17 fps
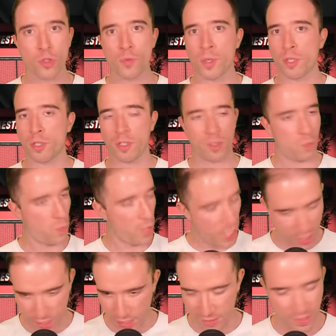which is a
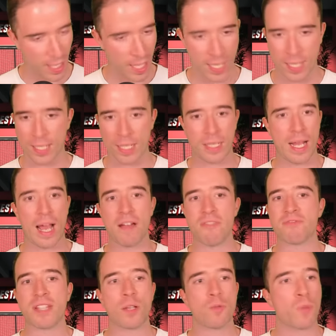weakness that England
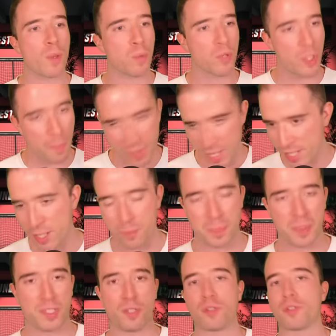have, then we wouldn't be in this
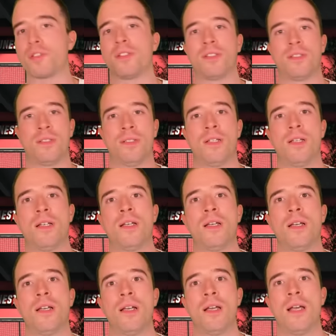position.
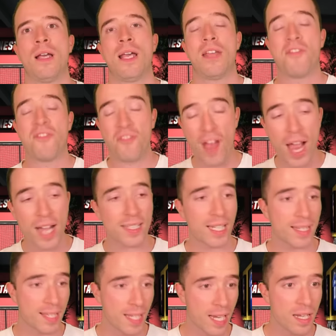In fact, I
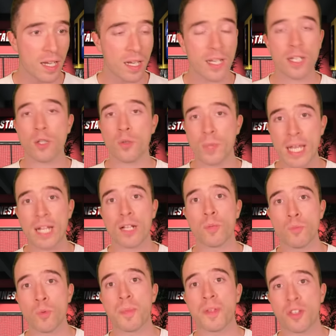think
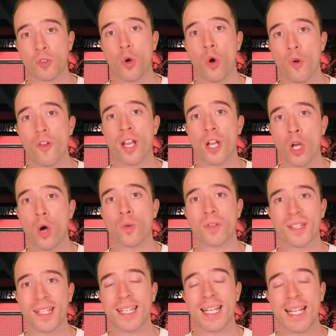England would be scoring goals
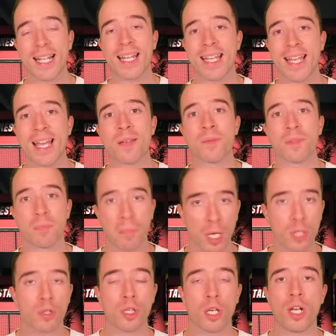and killing games
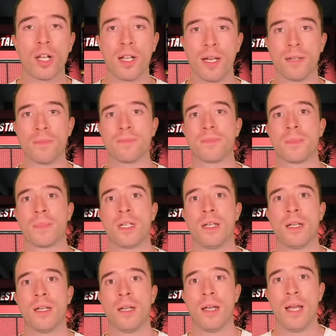much earlier.
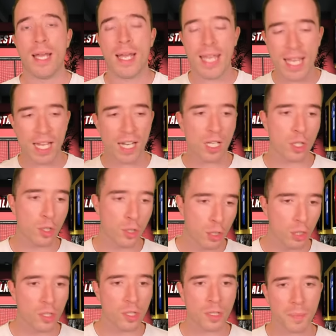England
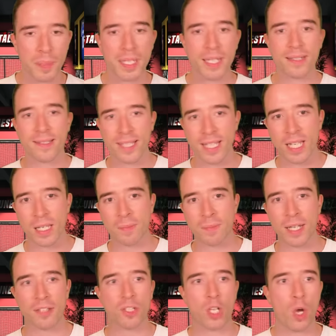shouldn't be a team
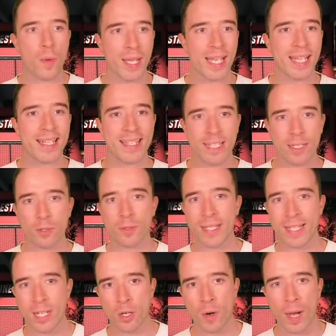that's going in
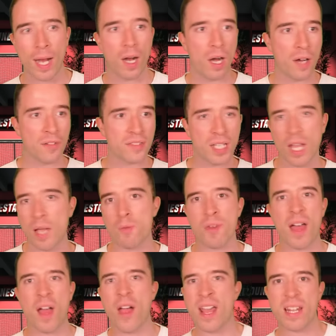0-0 at halftime
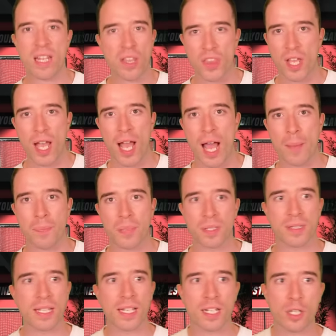without anything
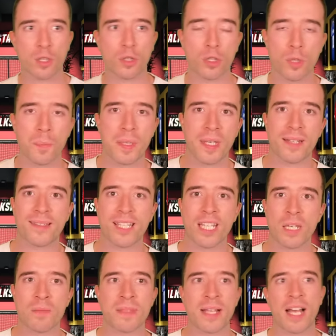happened. England should be a
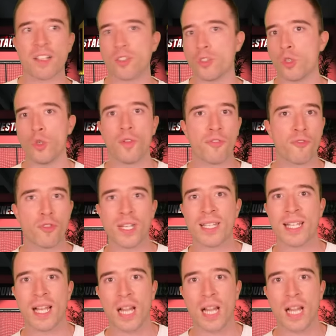team that's 2-3-0